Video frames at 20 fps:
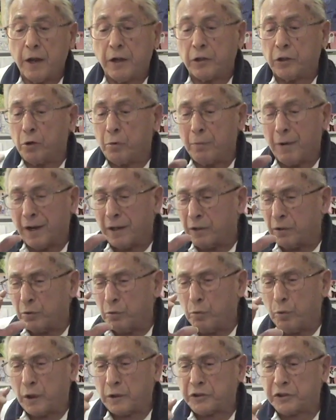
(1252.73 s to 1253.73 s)
no matter
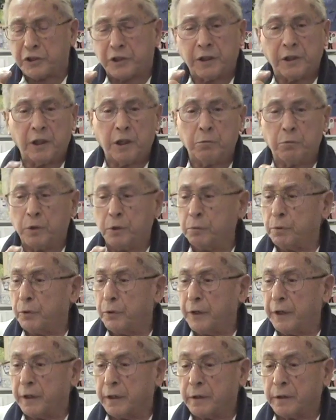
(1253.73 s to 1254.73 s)
what city we
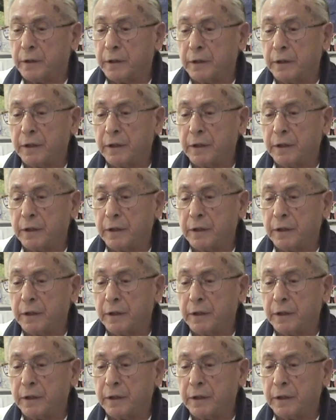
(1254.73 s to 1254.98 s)
were in,